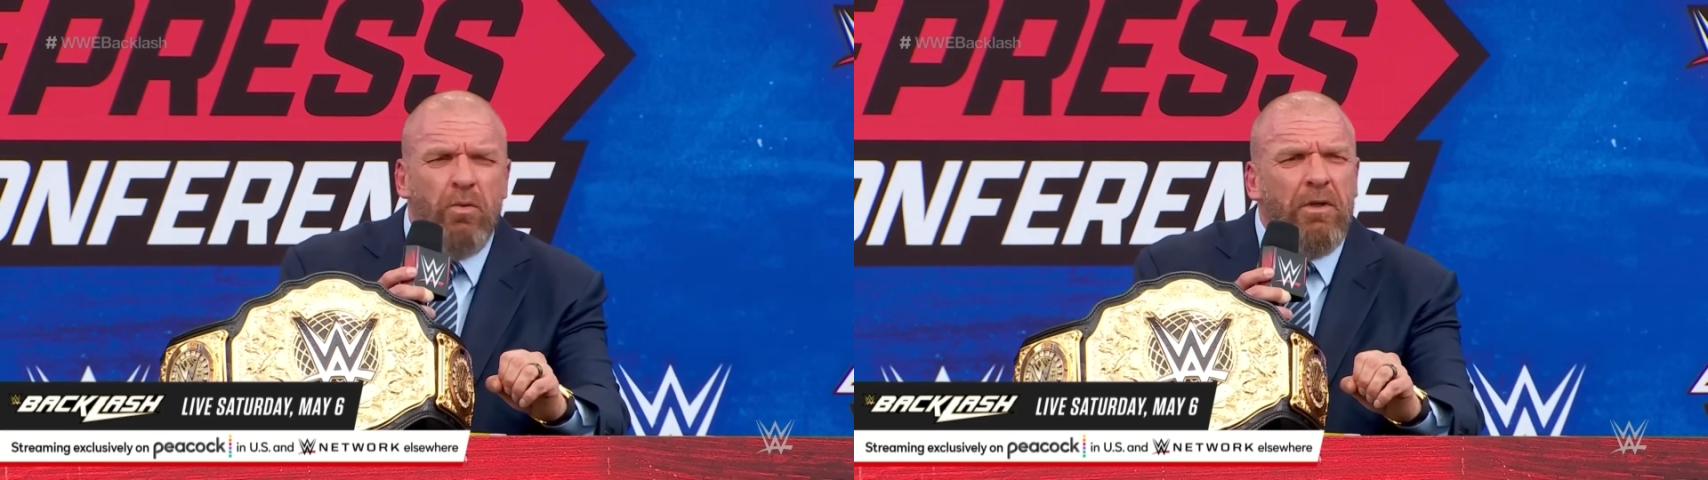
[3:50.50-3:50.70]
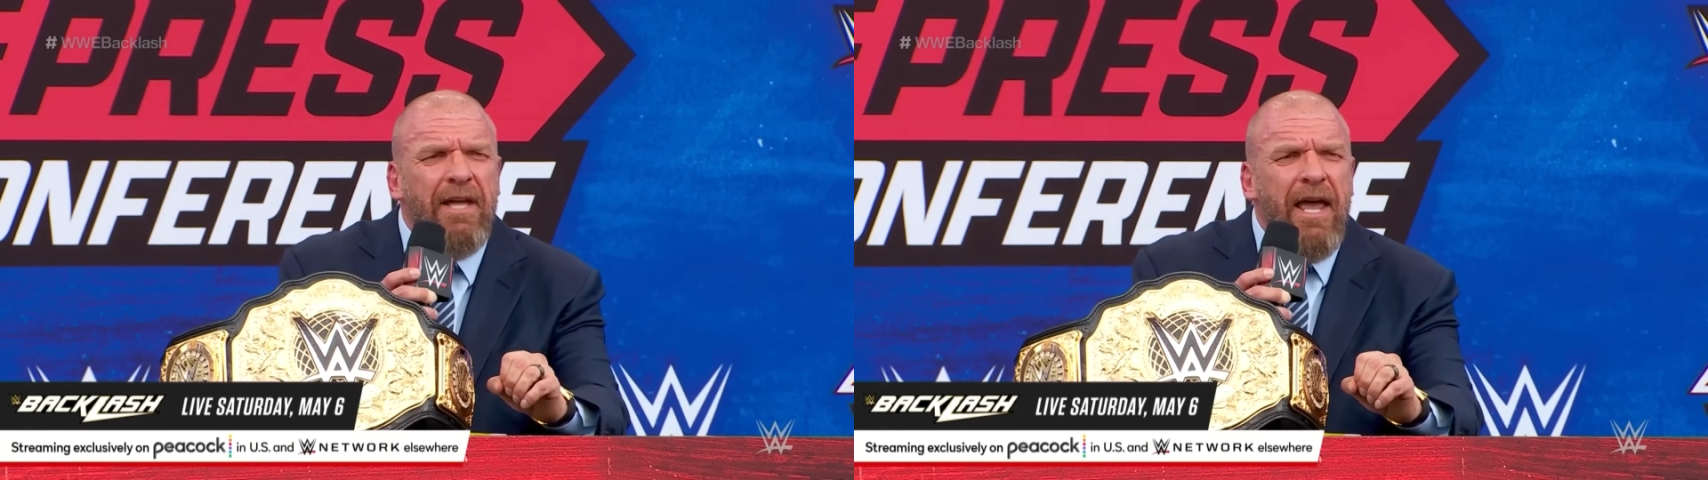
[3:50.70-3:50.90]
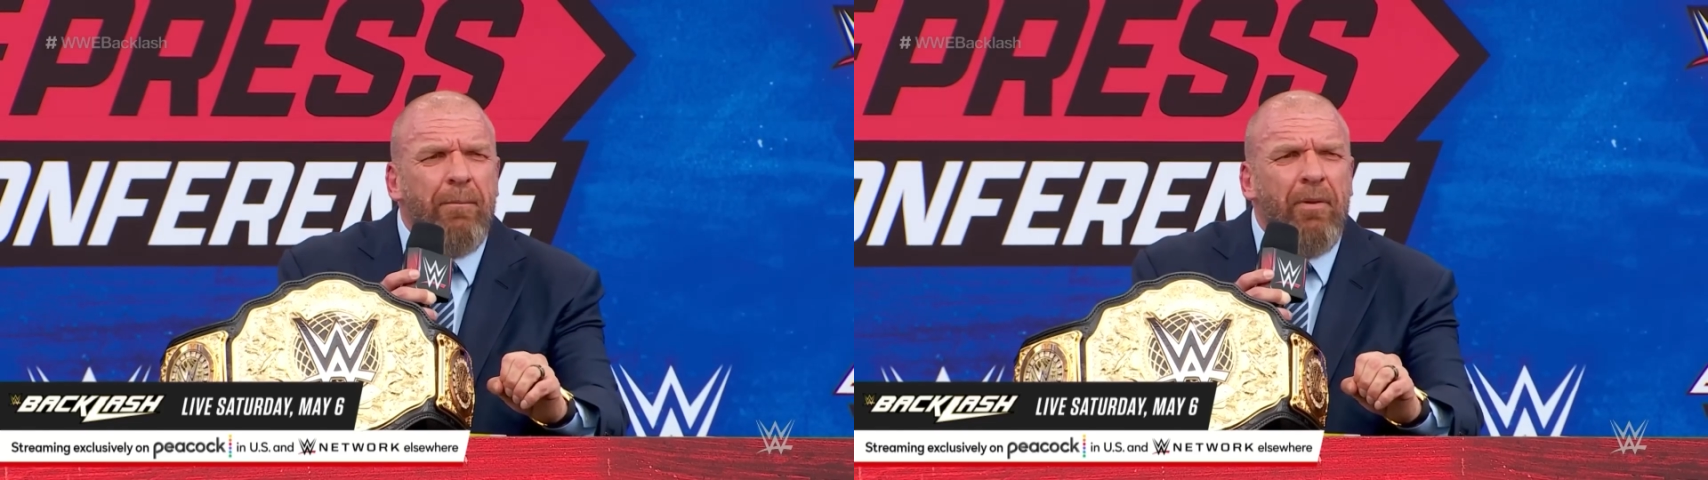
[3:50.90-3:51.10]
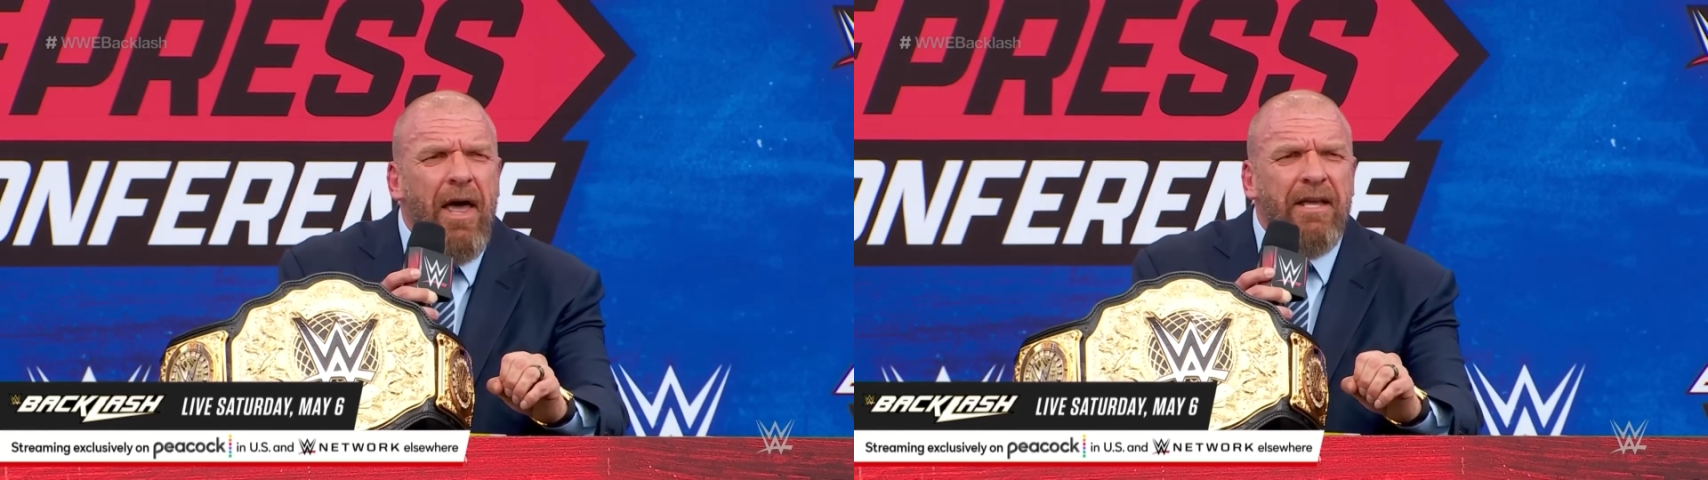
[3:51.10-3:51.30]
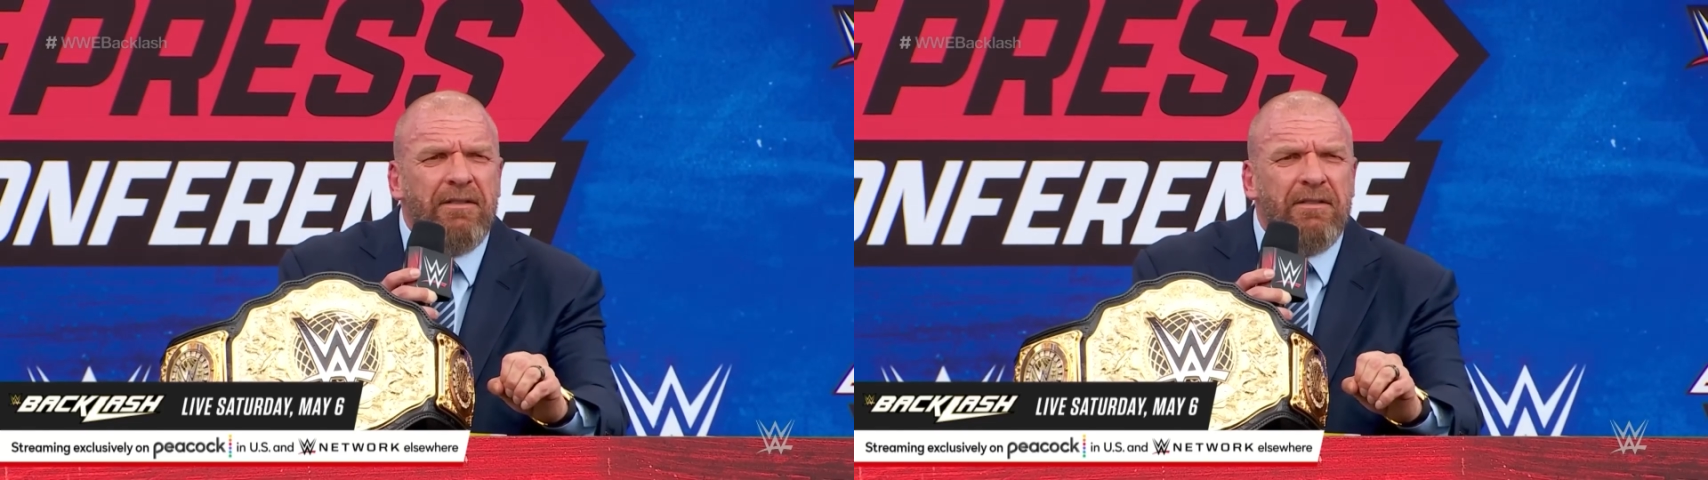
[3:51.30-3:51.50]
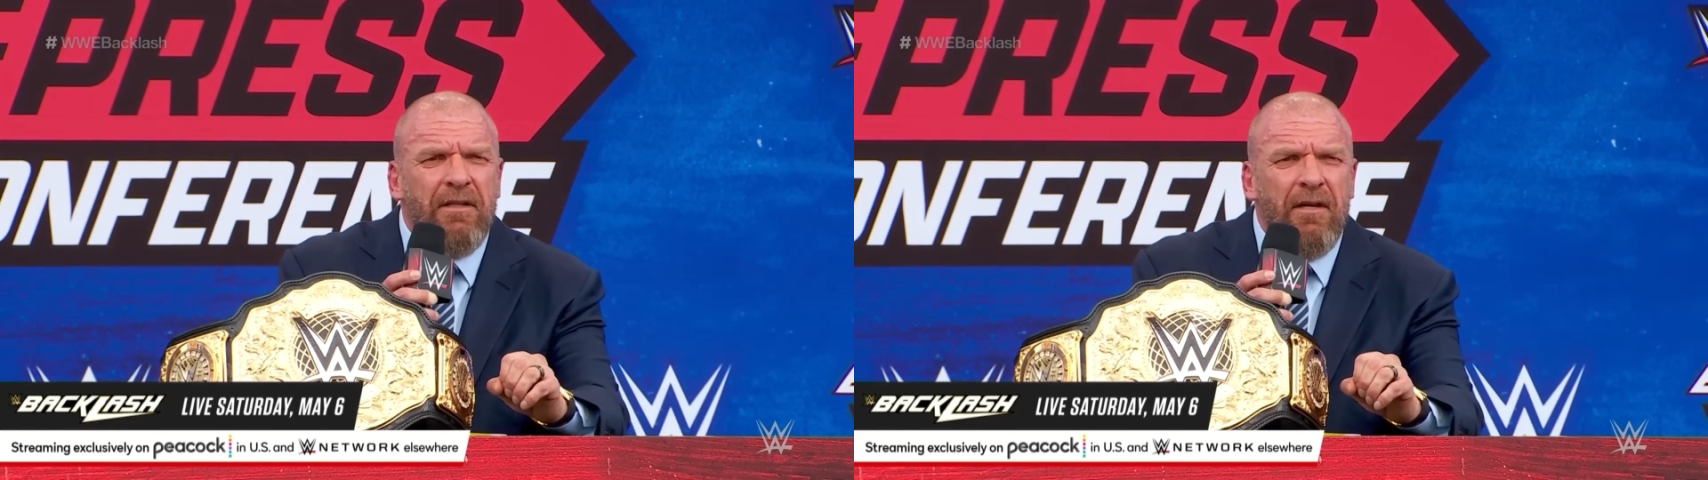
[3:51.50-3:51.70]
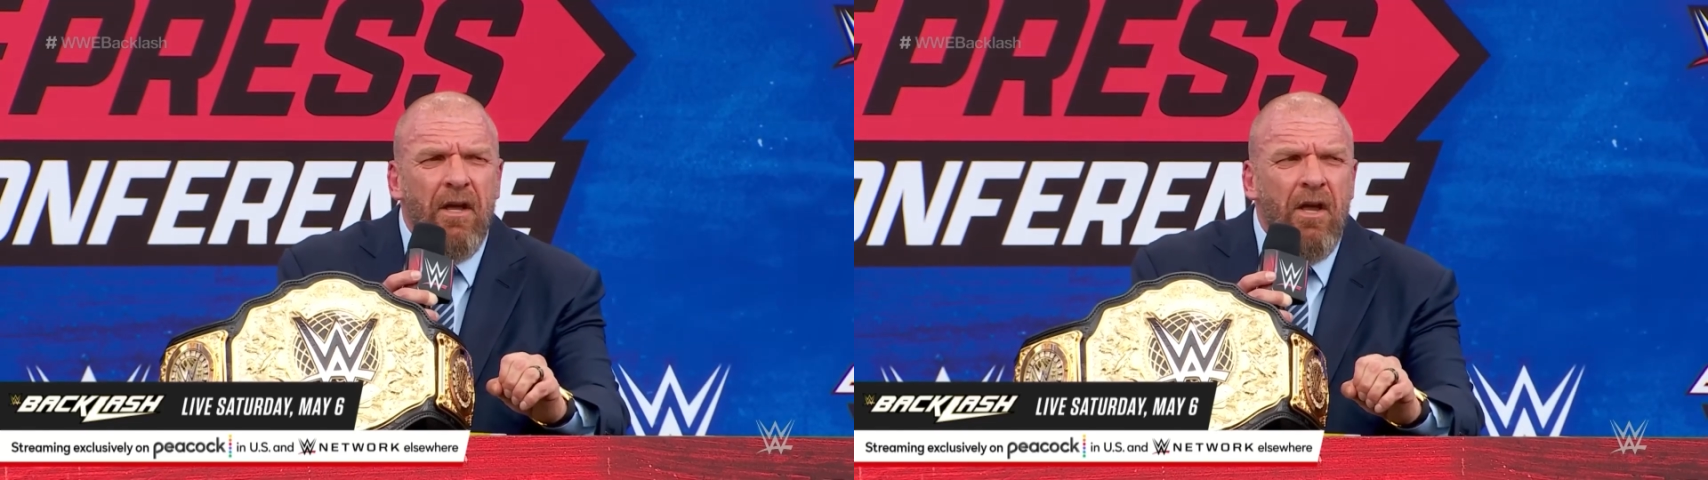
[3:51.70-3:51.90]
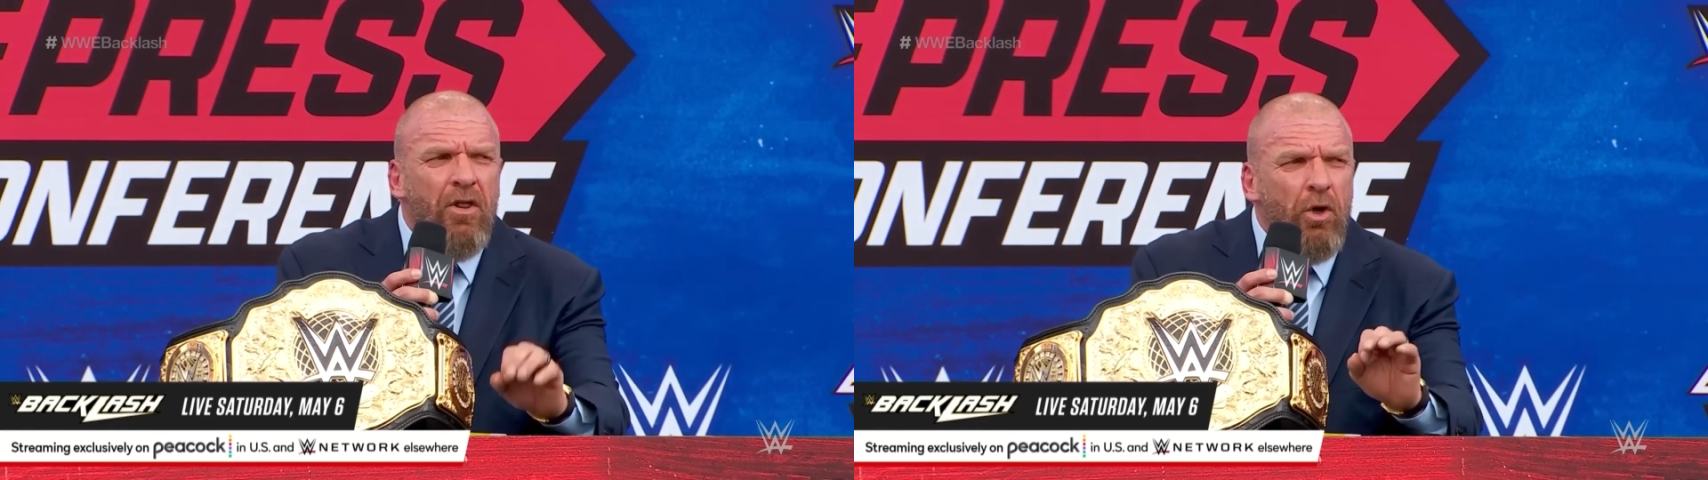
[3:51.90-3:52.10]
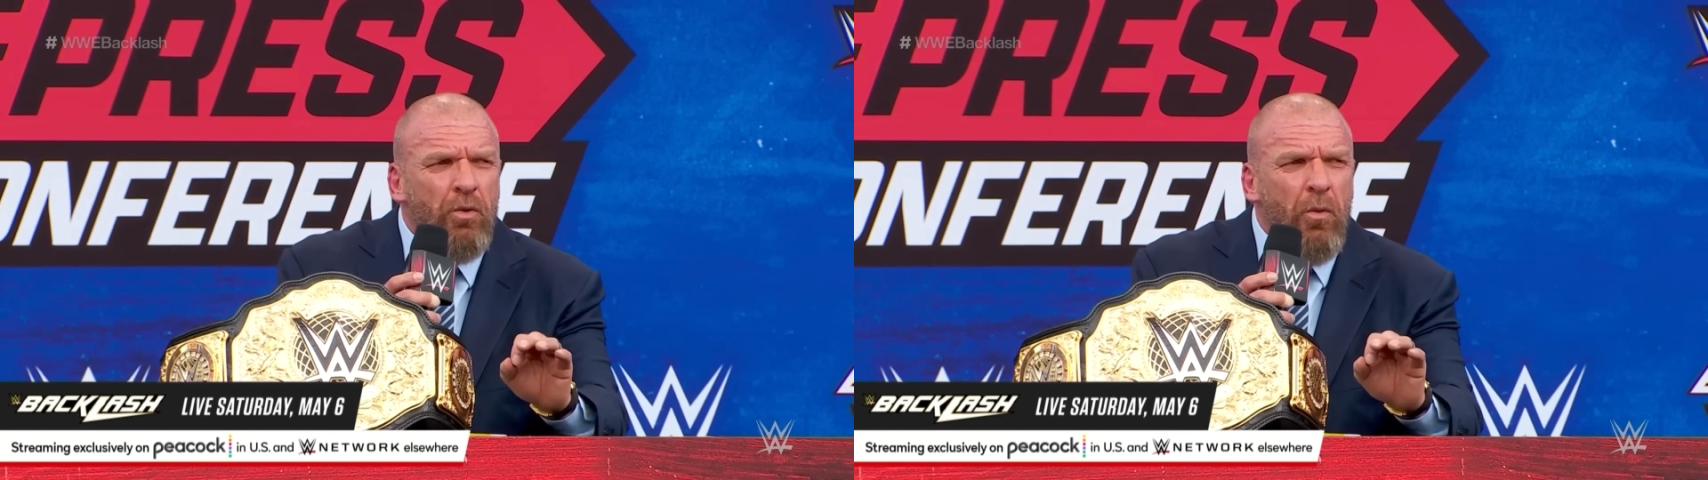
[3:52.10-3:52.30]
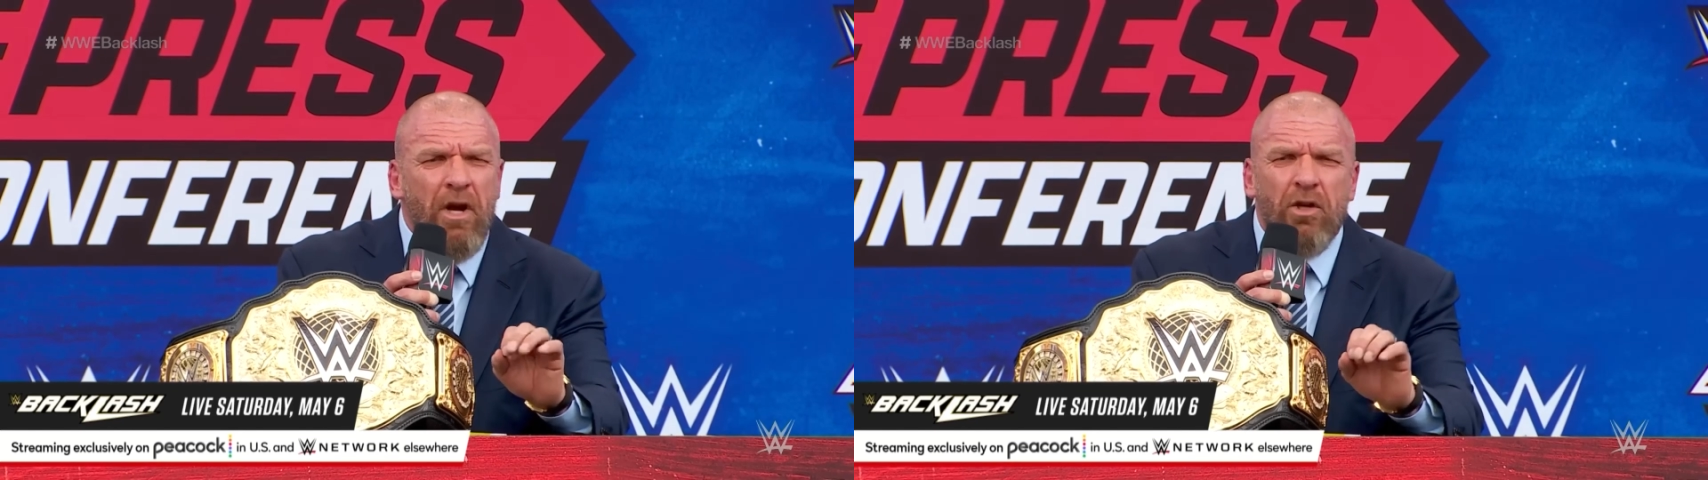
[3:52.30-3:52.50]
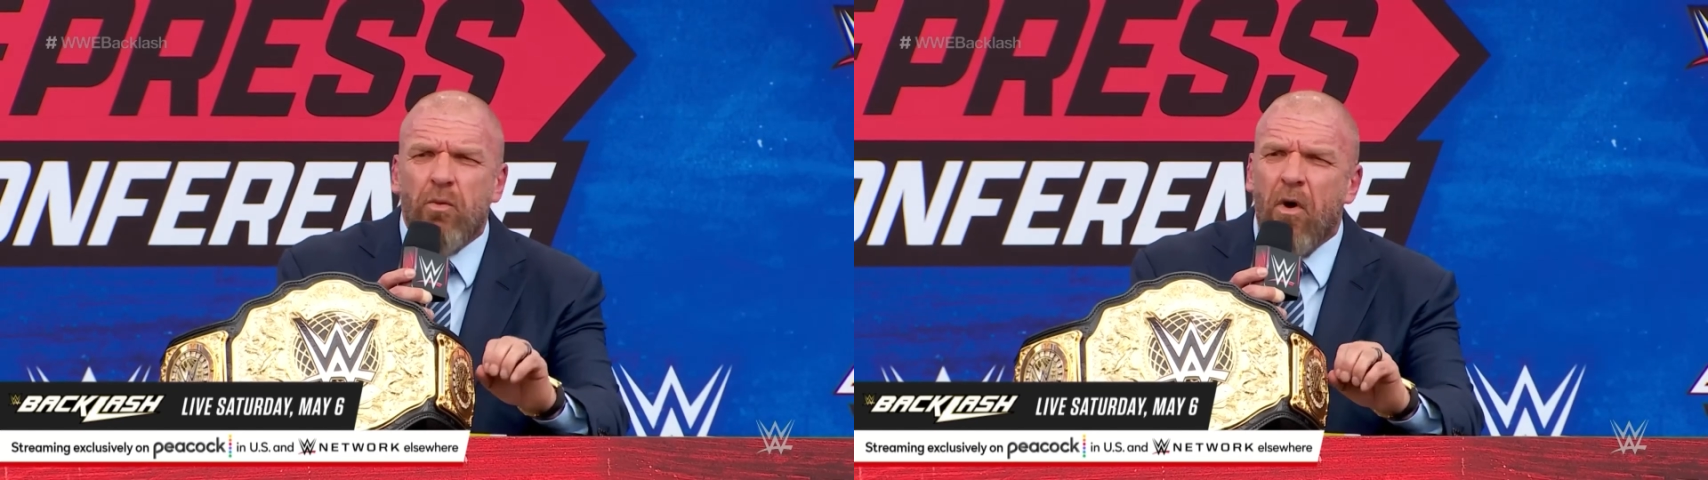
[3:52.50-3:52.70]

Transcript: simple at all. You know why?